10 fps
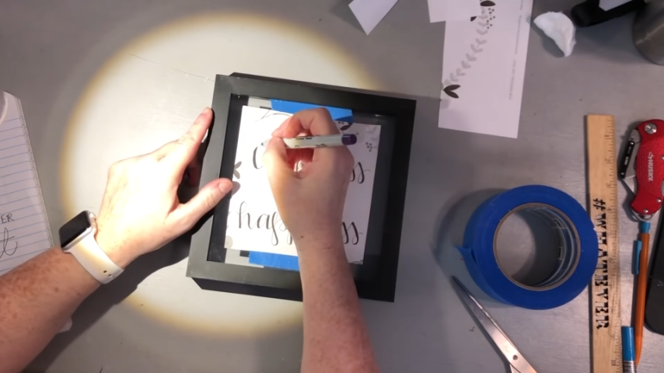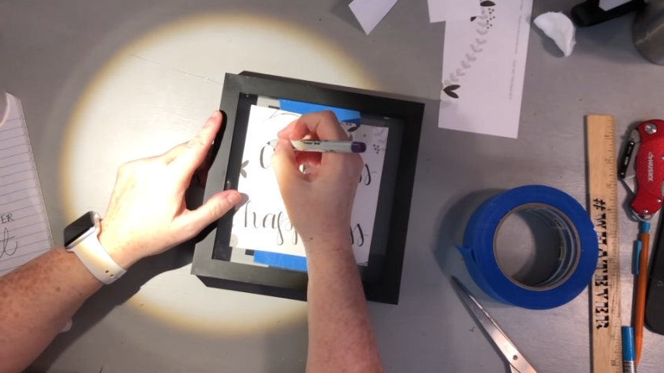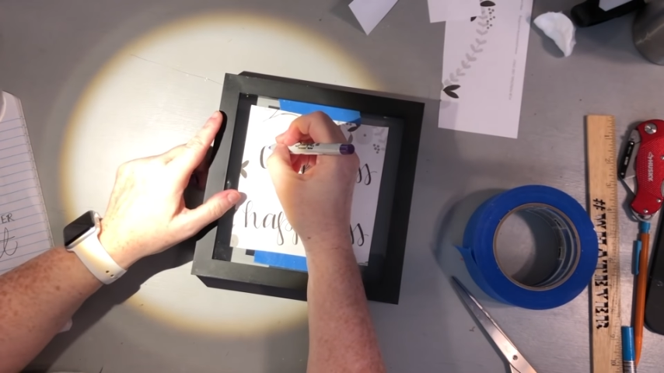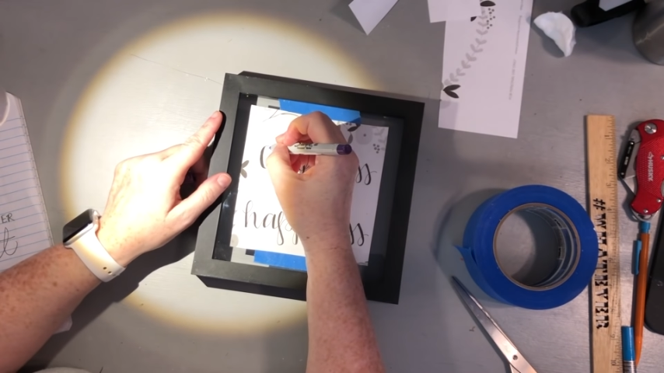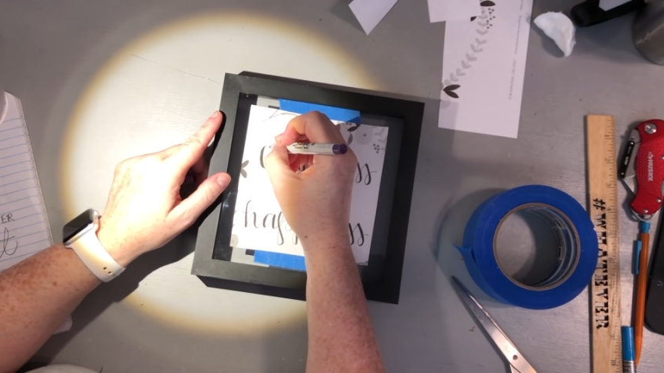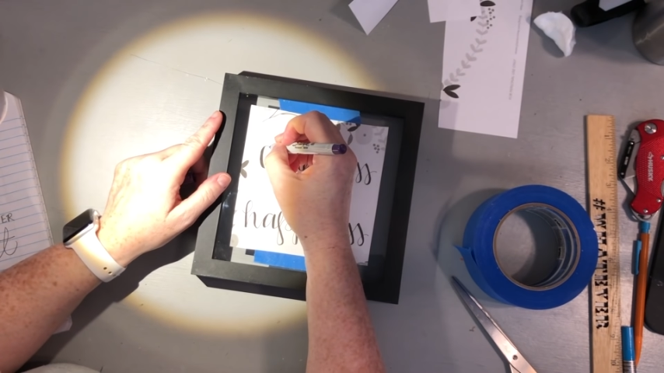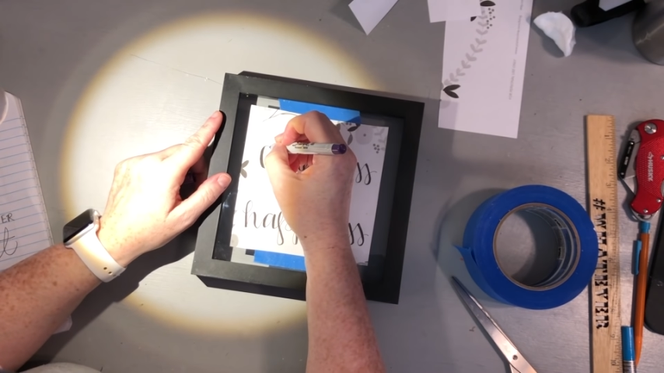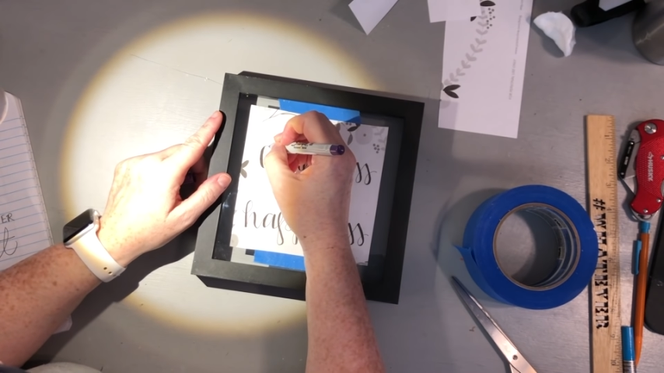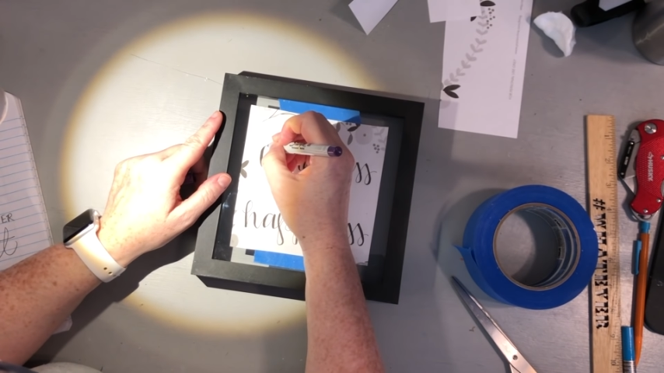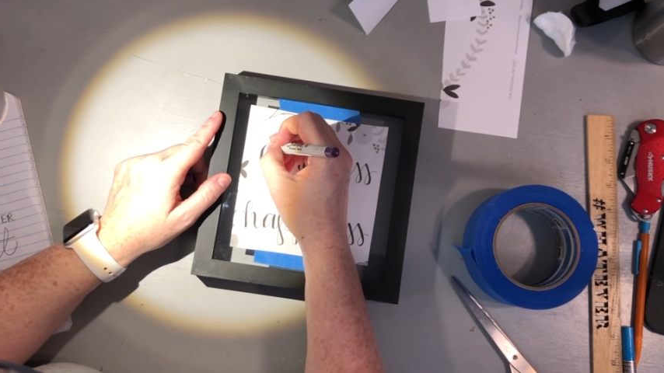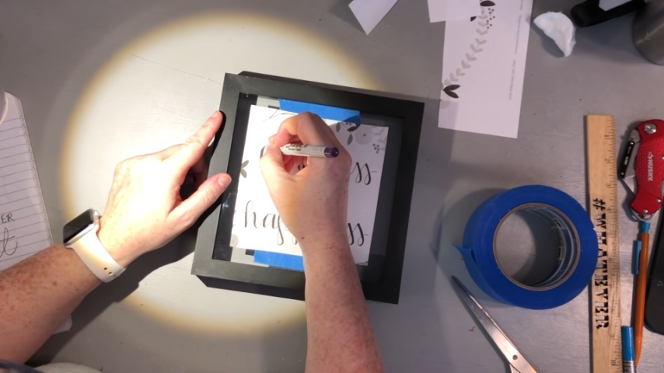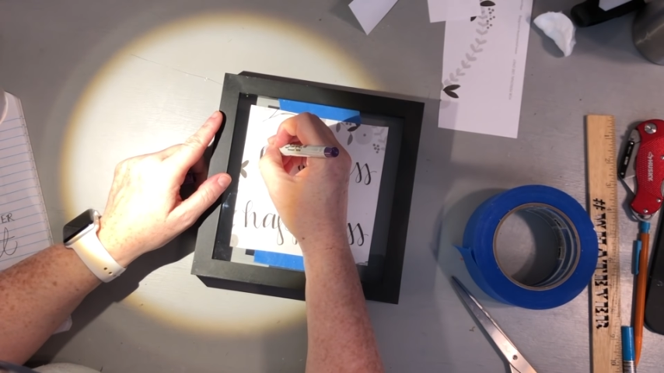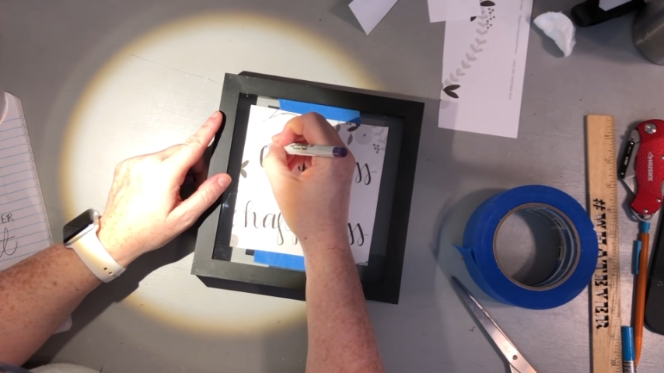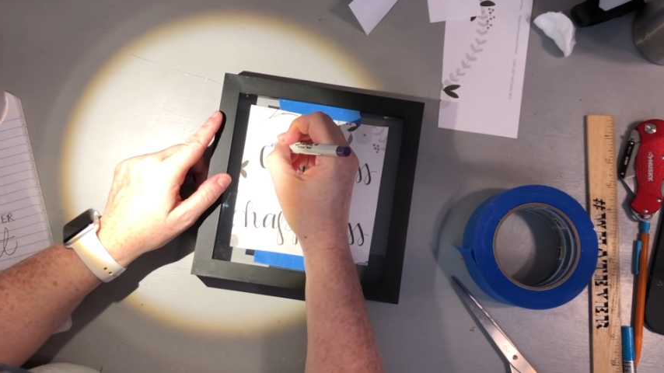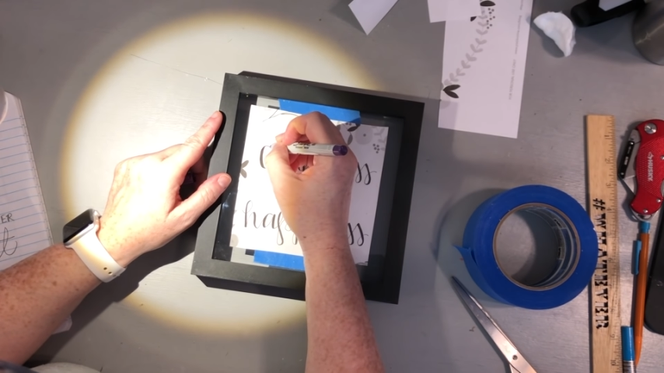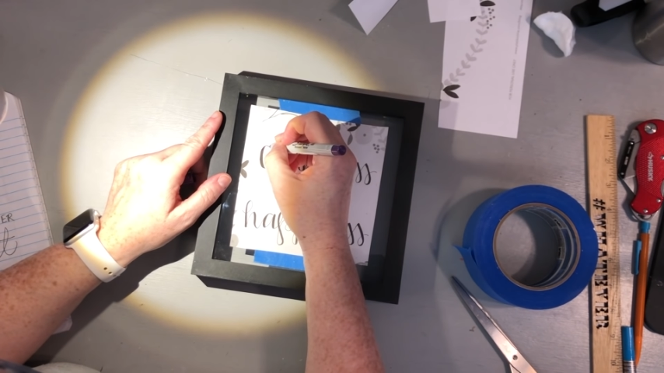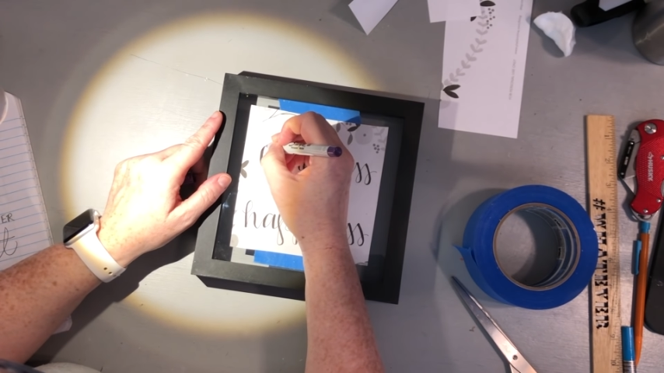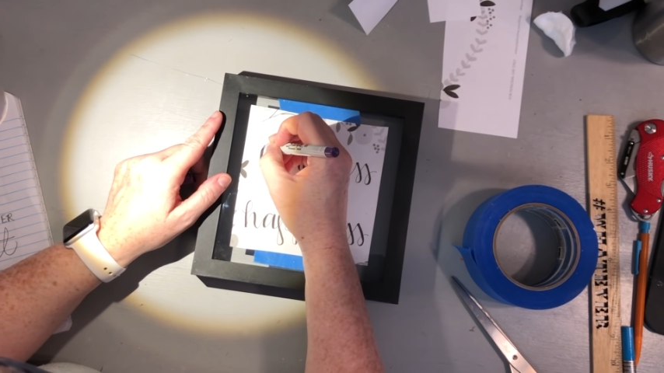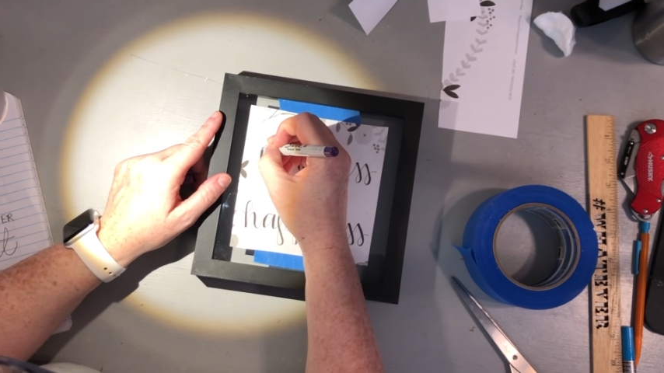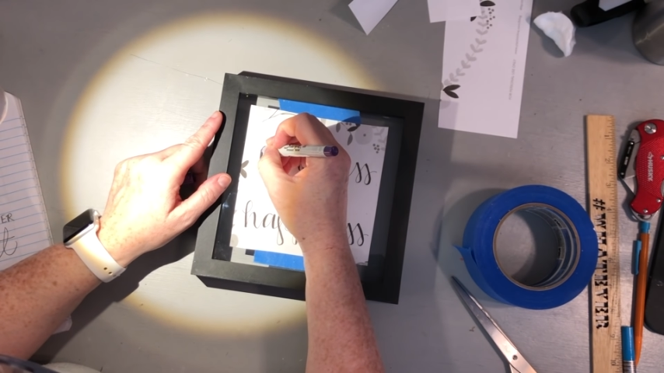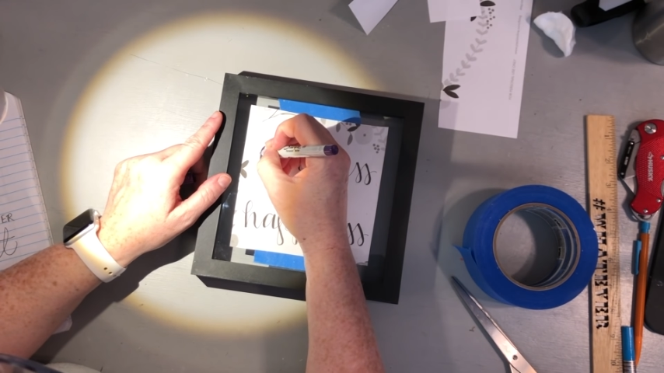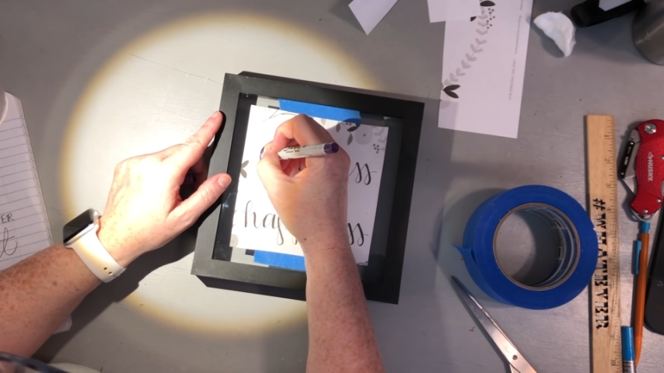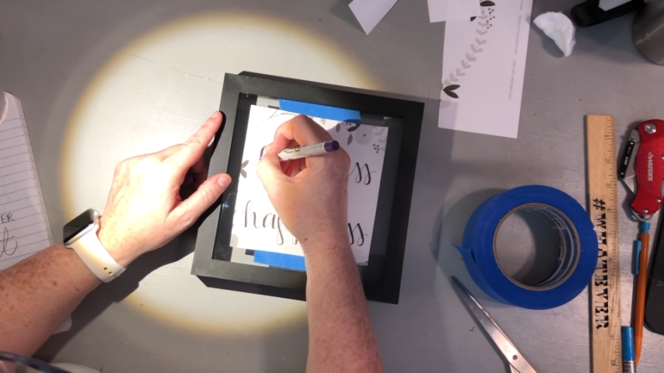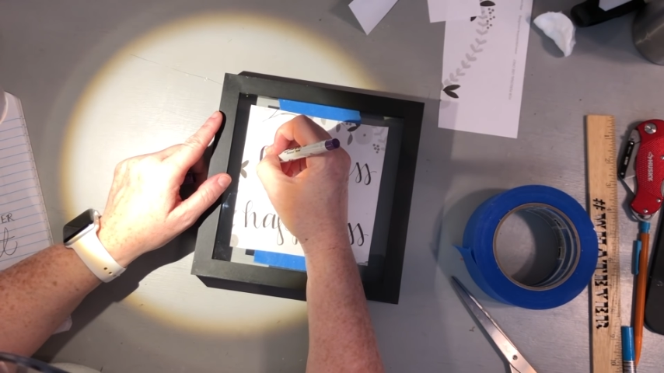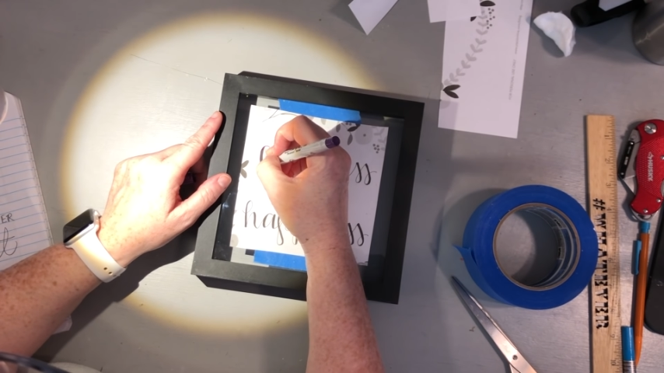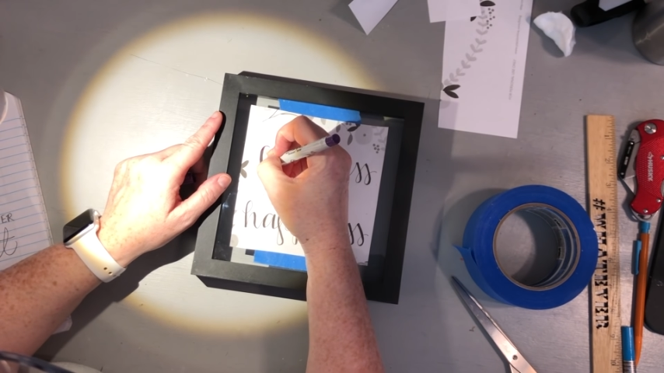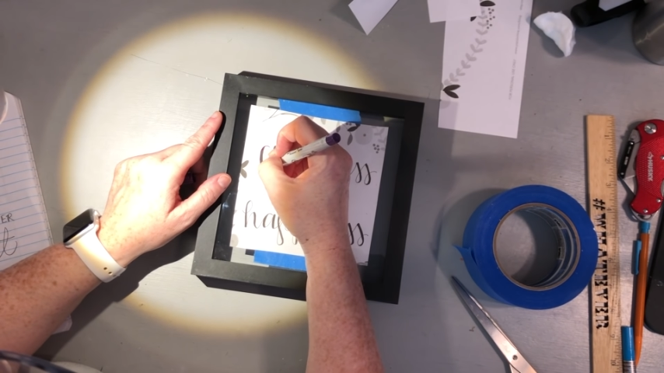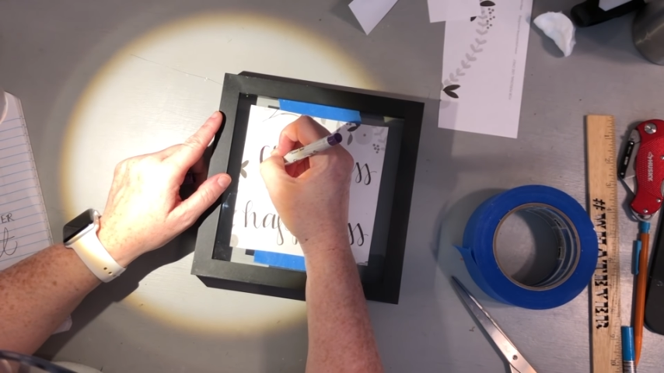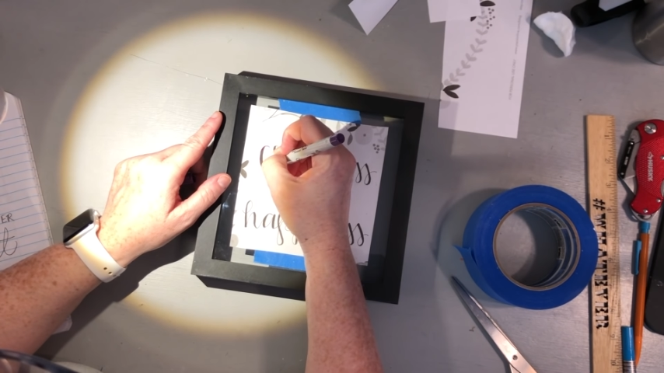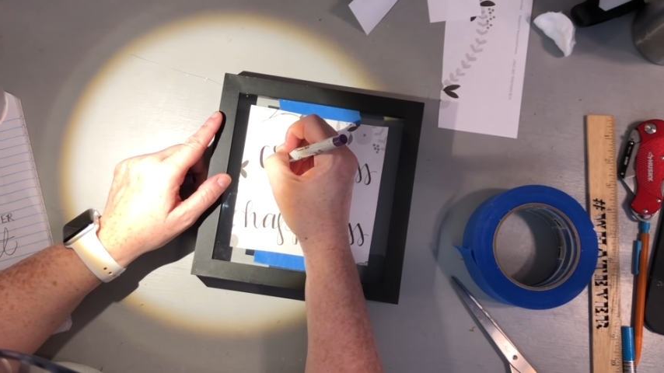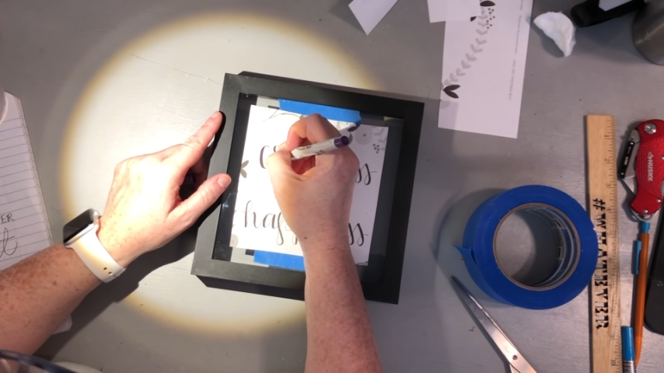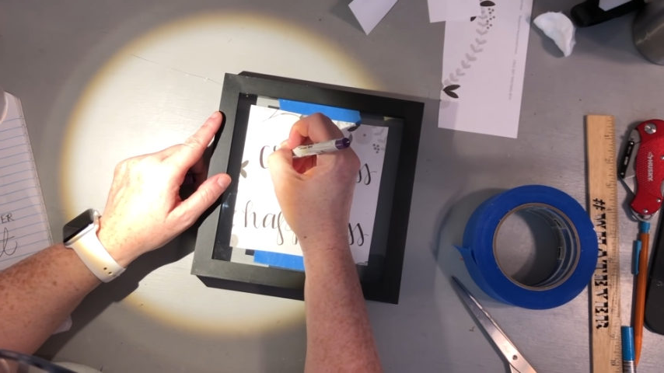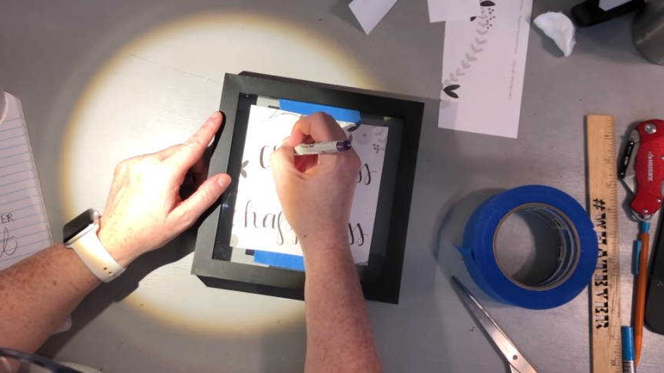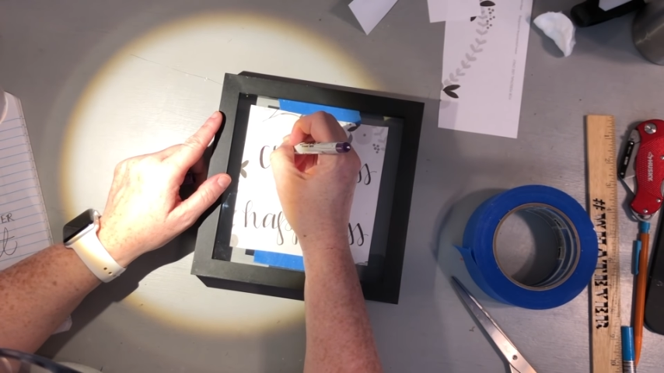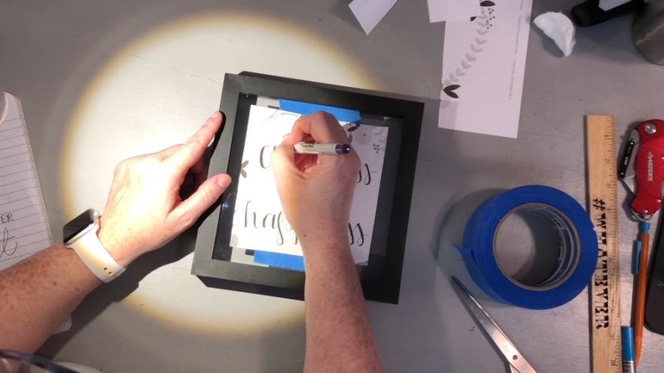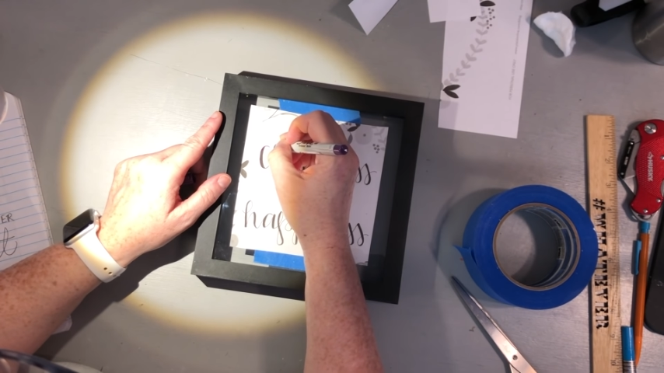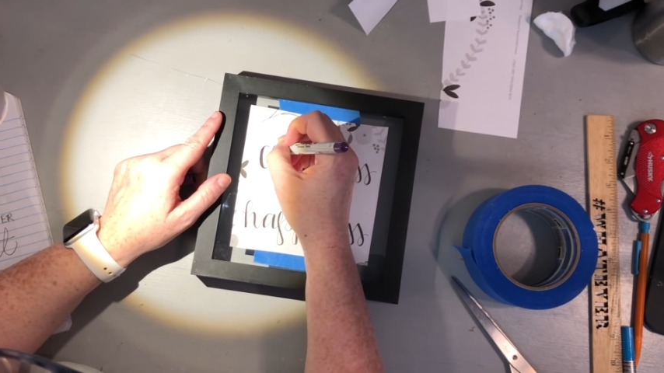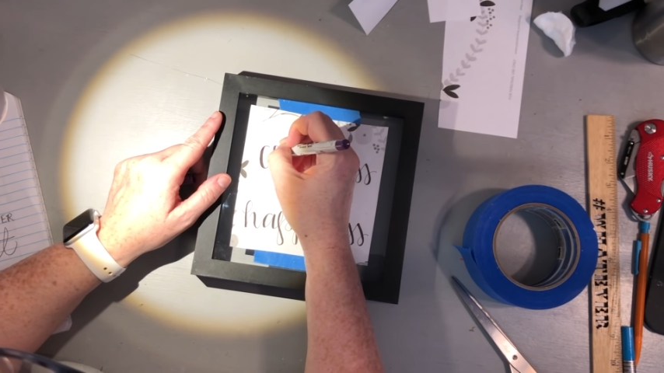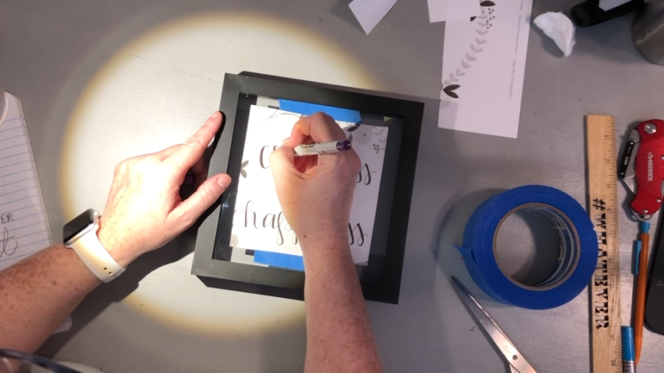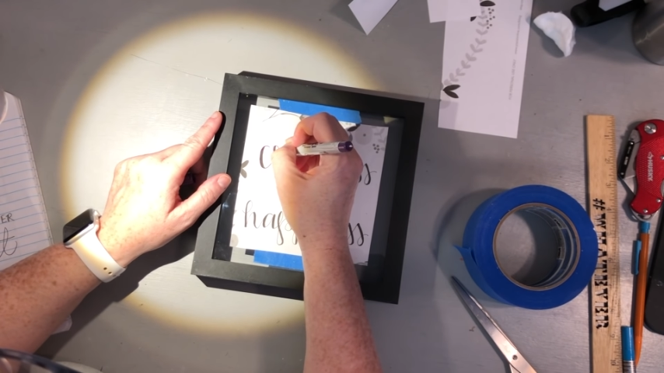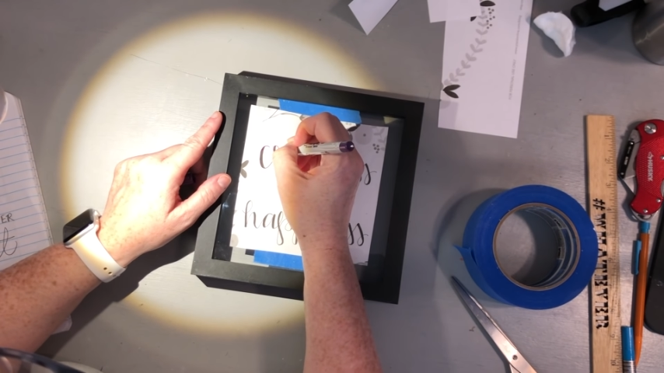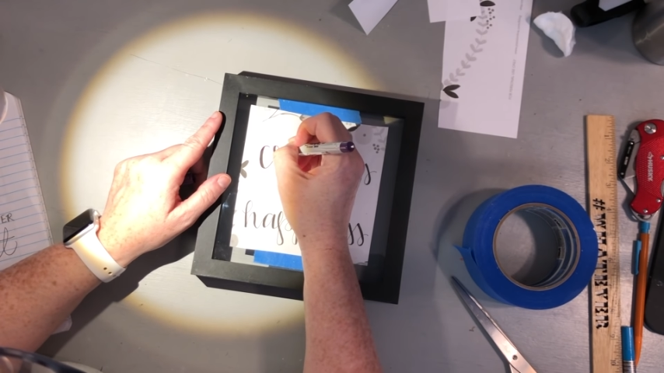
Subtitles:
Nobody's mouth can be seen.